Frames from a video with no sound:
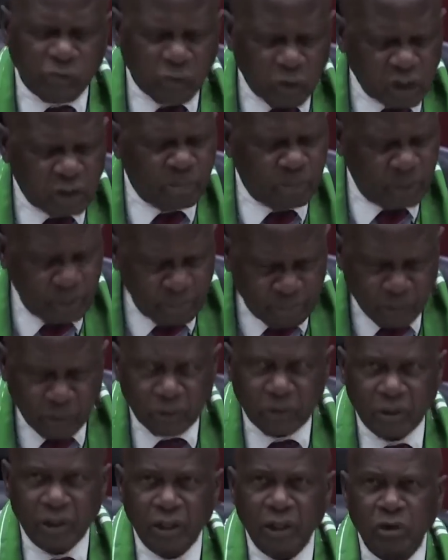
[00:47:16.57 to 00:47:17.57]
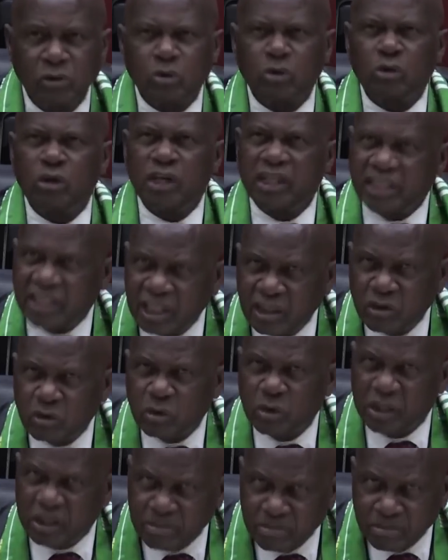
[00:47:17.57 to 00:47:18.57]
force people to listen
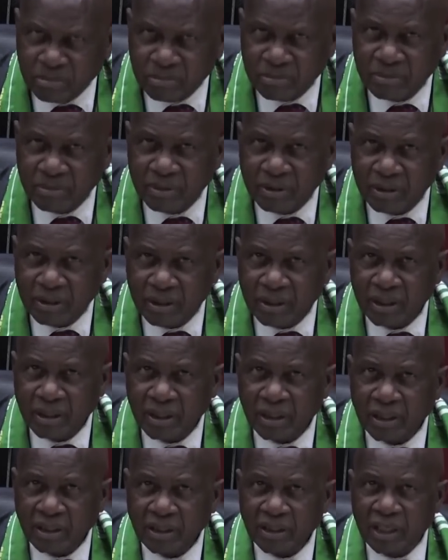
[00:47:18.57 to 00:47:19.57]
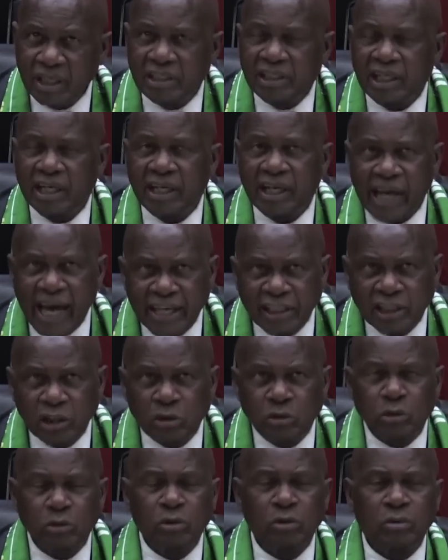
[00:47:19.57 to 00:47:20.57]
to him. He had a right
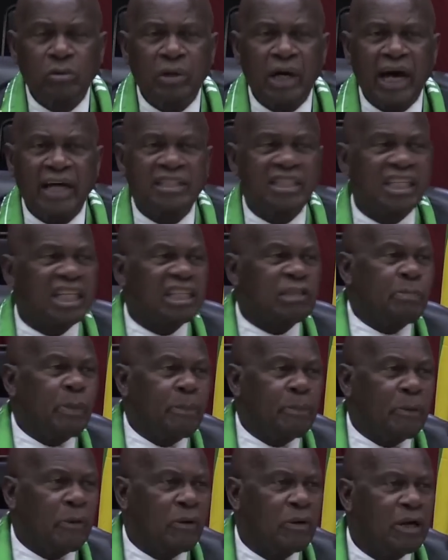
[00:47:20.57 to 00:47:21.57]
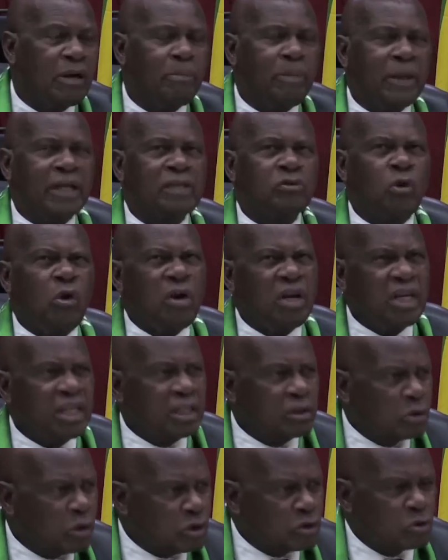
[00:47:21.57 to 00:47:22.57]
to address people, but only
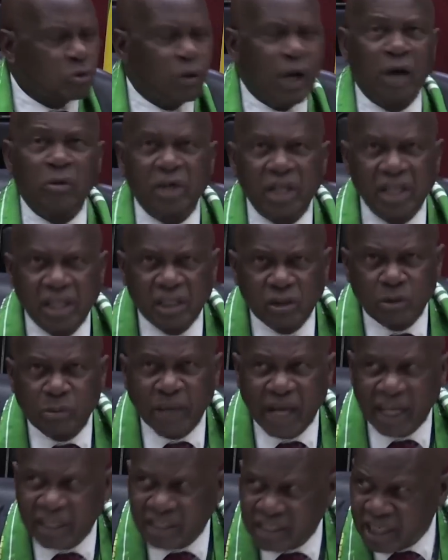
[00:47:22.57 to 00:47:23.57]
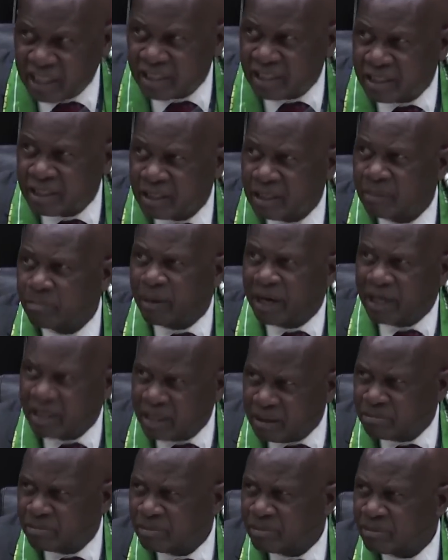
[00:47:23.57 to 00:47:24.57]
those who are willing to be addressed by
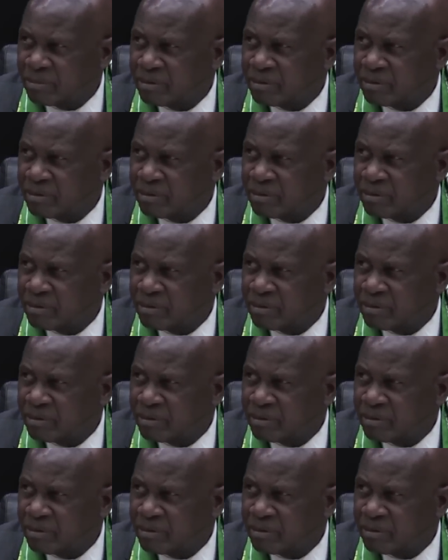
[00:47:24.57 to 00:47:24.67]
him.